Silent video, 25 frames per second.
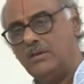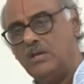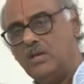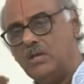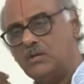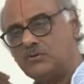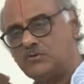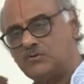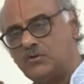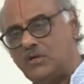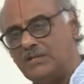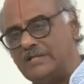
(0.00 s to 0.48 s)

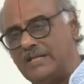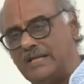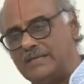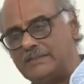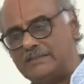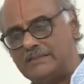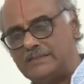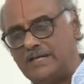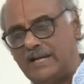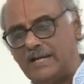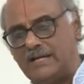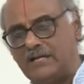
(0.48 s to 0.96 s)
So the
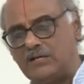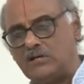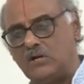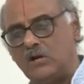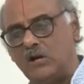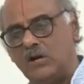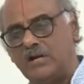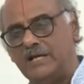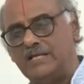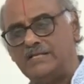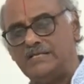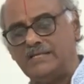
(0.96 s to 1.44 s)

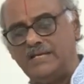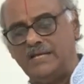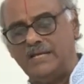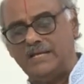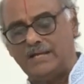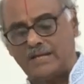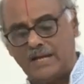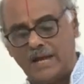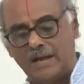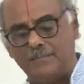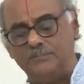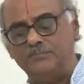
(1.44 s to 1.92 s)
technology
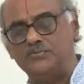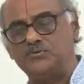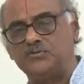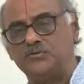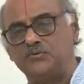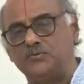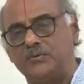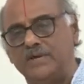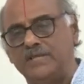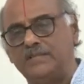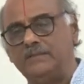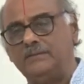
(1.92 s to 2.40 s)

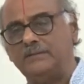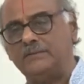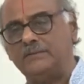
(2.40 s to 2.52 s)
comes with